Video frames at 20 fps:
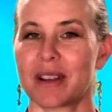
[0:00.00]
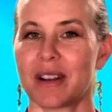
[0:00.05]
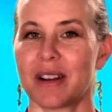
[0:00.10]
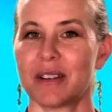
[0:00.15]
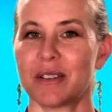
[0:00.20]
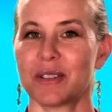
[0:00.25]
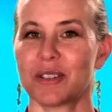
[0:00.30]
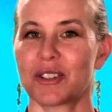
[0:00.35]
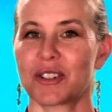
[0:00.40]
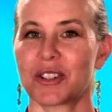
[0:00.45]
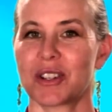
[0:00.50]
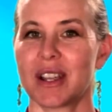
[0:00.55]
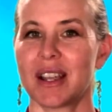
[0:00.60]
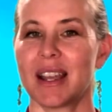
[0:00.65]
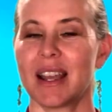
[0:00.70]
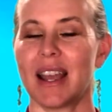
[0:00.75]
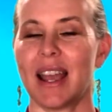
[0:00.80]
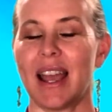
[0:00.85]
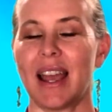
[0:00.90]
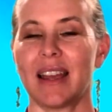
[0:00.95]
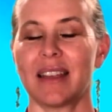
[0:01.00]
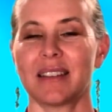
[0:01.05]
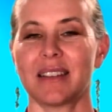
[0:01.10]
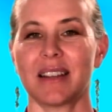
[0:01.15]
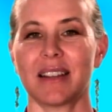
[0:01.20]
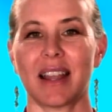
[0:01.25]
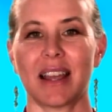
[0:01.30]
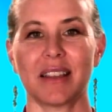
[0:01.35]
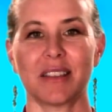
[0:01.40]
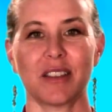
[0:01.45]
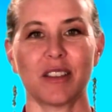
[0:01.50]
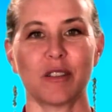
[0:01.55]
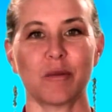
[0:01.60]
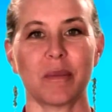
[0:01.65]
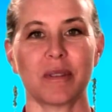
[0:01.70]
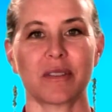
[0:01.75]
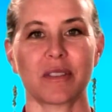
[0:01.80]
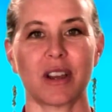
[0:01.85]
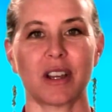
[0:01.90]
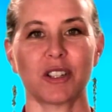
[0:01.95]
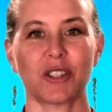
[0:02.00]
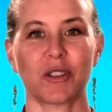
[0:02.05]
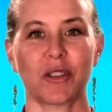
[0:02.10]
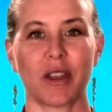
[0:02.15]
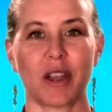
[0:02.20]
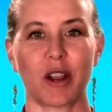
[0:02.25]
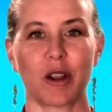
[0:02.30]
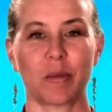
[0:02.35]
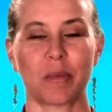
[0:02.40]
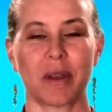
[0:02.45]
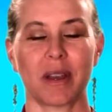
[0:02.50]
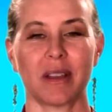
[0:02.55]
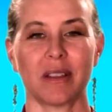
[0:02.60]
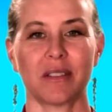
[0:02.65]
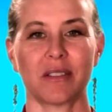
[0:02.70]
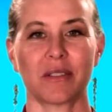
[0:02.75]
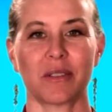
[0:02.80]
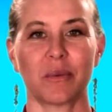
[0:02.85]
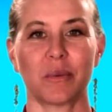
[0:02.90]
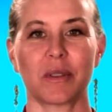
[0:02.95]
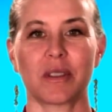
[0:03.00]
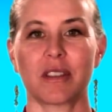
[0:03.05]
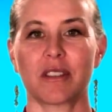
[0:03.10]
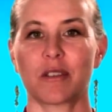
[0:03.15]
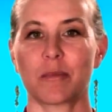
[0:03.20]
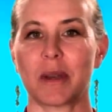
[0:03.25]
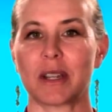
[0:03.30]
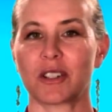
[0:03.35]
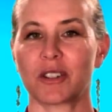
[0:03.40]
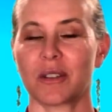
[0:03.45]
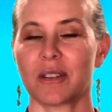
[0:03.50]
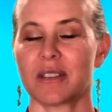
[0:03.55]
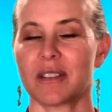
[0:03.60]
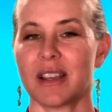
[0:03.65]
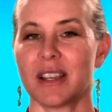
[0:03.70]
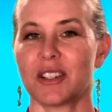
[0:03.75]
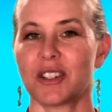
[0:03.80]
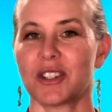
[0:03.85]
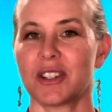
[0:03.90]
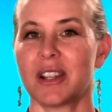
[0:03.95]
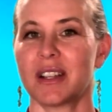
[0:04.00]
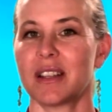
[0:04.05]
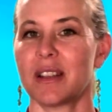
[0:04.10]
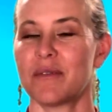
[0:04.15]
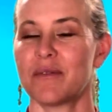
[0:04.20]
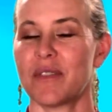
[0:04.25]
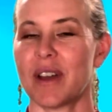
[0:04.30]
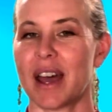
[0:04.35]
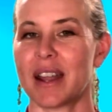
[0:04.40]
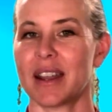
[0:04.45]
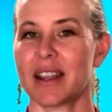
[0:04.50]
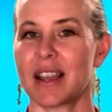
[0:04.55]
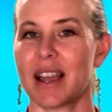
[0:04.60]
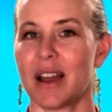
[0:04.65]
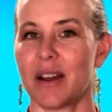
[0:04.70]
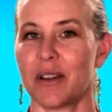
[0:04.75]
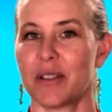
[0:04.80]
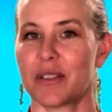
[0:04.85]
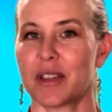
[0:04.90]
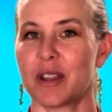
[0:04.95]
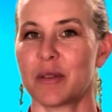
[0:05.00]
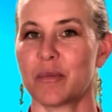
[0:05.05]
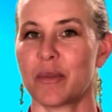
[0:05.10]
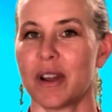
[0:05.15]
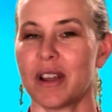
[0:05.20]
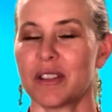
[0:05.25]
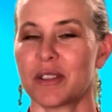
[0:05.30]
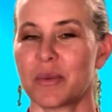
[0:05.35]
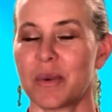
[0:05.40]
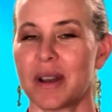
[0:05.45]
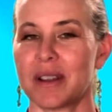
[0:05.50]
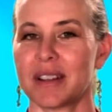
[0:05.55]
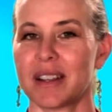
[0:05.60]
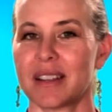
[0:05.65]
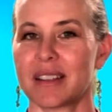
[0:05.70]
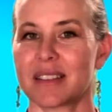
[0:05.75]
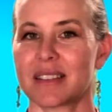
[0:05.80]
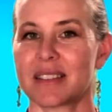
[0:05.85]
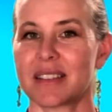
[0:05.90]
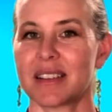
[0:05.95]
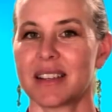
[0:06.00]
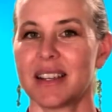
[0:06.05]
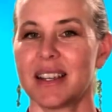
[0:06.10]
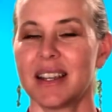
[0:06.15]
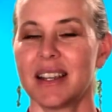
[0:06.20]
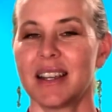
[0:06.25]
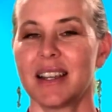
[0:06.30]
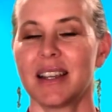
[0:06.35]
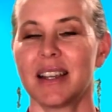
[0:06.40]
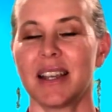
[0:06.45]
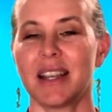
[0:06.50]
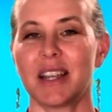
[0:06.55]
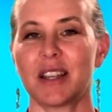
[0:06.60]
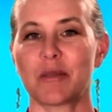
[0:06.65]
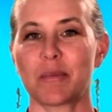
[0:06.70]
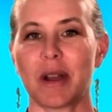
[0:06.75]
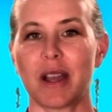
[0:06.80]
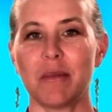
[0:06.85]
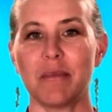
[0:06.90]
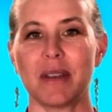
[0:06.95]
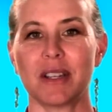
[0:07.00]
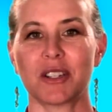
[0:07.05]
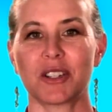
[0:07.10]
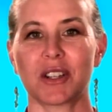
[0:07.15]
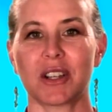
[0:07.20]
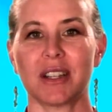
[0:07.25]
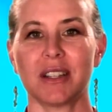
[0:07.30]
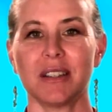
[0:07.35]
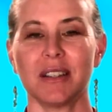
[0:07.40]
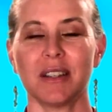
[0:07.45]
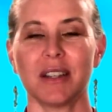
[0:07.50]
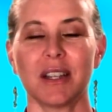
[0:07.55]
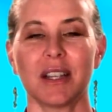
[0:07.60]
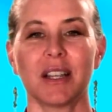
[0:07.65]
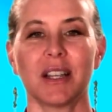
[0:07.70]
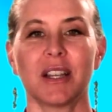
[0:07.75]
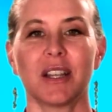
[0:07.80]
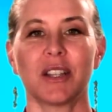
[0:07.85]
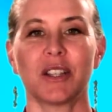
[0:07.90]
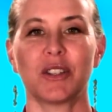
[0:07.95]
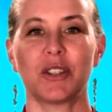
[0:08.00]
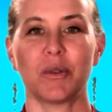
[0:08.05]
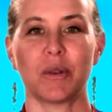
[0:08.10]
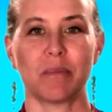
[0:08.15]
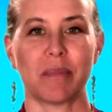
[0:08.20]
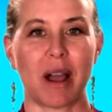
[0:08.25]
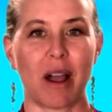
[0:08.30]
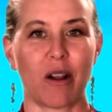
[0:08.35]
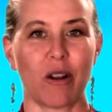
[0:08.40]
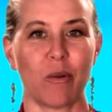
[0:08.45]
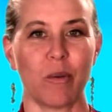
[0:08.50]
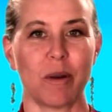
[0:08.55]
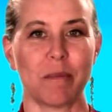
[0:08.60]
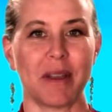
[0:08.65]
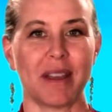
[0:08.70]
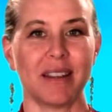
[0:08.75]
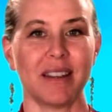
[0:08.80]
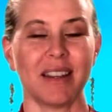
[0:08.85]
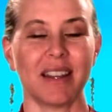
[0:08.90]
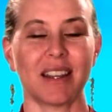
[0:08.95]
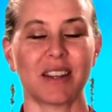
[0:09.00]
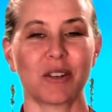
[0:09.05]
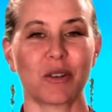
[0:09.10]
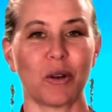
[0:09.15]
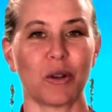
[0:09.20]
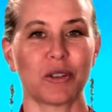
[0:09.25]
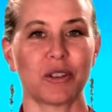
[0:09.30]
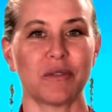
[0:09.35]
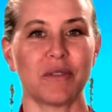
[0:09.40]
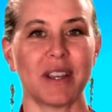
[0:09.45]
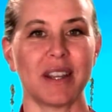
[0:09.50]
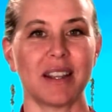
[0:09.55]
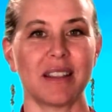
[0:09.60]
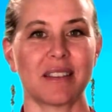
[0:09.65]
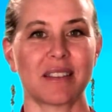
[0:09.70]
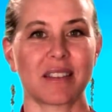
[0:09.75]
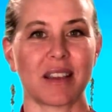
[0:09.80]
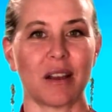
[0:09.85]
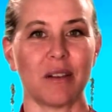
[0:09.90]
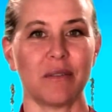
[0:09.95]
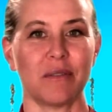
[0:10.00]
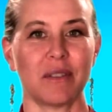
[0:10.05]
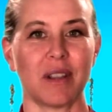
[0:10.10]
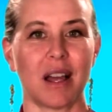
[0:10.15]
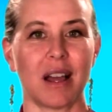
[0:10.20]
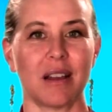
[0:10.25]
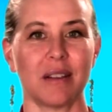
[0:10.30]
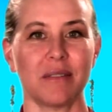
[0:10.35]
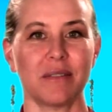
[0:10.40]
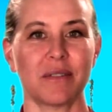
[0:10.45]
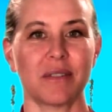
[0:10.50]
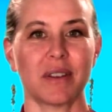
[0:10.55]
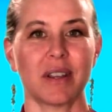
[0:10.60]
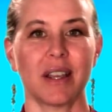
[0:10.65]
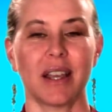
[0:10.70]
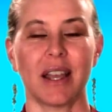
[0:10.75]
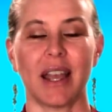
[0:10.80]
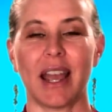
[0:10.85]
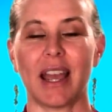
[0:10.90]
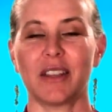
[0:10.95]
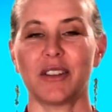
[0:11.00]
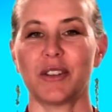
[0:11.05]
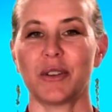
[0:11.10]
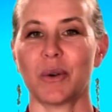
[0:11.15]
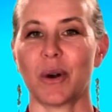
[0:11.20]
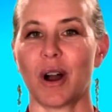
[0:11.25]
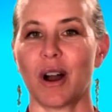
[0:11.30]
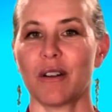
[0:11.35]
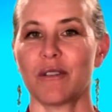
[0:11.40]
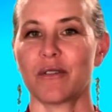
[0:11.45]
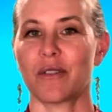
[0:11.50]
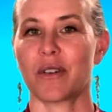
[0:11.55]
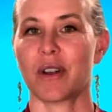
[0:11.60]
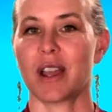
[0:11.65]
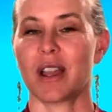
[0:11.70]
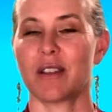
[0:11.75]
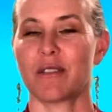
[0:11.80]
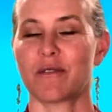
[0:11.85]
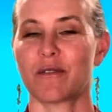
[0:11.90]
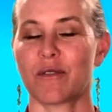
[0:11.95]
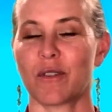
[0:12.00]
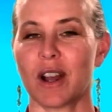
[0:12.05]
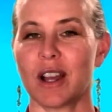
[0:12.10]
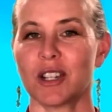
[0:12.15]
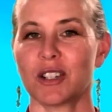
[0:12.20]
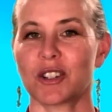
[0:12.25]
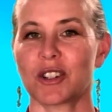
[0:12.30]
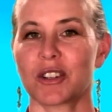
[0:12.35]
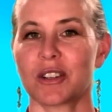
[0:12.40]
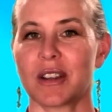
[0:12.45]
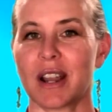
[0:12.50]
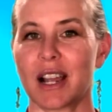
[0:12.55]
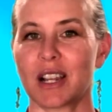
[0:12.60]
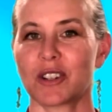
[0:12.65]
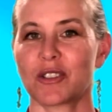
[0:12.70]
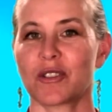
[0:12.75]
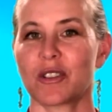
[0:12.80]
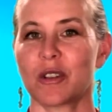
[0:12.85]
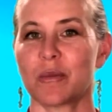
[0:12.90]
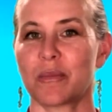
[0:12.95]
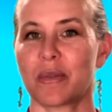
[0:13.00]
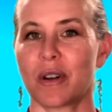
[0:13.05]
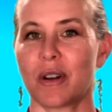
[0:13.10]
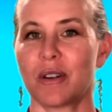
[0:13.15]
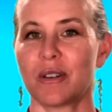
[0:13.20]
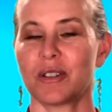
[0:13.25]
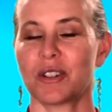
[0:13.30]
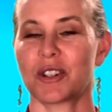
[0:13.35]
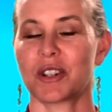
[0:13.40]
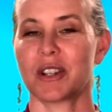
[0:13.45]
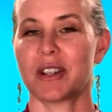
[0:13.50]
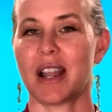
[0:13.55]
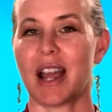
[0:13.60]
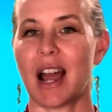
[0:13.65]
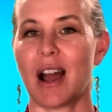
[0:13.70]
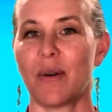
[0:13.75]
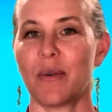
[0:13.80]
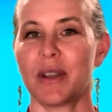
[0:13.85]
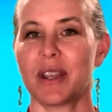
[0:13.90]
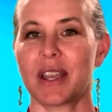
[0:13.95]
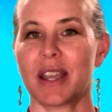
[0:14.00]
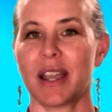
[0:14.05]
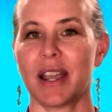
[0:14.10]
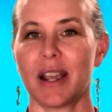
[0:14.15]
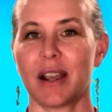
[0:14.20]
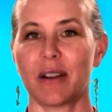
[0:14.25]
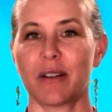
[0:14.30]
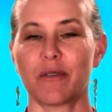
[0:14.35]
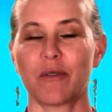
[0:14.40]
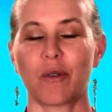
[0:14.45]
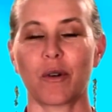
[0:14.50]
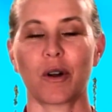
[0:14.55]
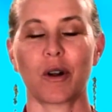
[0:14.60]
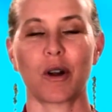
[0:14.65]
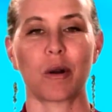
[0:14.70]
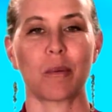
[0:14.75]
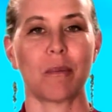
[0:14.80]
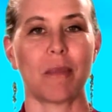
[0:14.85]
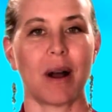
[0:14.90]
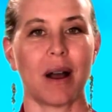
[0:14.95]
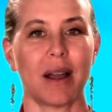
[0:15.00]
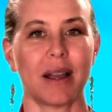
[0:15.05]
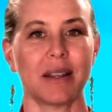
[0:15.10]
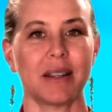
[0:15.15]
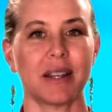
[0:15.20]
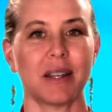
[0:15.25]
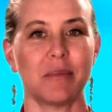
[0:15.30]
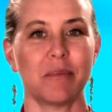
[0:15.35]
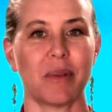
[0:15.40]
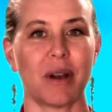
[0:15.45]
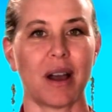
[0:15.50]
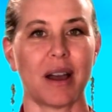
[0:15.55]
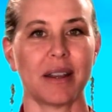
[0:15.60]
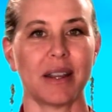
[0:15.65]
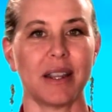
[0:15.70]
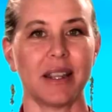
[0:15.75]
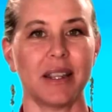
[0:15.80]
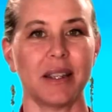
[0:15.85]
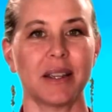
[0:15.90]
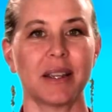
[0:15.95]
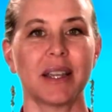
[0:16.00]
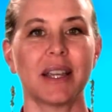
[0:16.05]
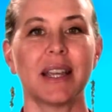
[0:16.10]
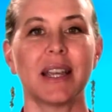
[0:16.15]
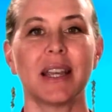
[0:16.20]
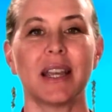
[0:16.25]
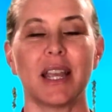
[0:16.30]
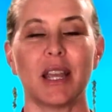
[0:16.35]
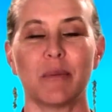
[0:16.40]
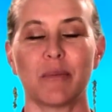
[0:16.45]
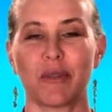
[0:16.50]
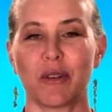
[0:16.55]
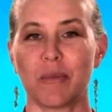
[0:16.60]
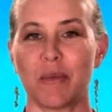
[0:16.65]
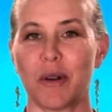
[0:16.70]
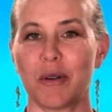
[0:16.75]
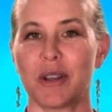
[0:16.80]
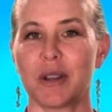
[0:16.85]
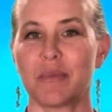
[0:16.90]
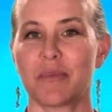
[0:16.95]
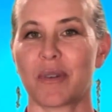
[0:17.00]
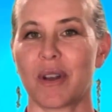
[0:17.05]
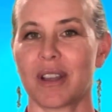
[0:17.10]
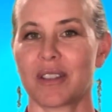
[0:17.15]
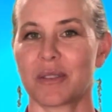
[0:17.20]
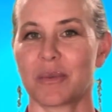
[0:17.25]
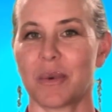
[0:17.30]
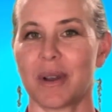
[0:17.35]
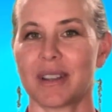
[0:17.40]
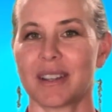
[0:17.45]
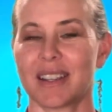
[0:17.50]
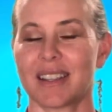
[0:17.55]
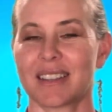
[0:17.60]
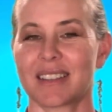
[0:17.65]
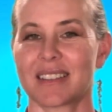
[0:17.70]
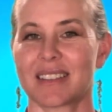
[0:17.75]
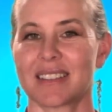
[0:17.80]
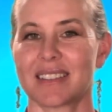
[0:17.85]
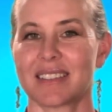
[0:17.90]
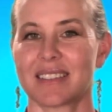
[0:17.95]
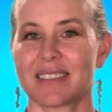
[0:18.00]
coach and a licensed massage therapist with a specialization in lymphatic health and breast wellness. It is my mission to empower women in cultivating self-love and to offer a fresh, natural approach in how we care for our mind and body in promoting breast wellness.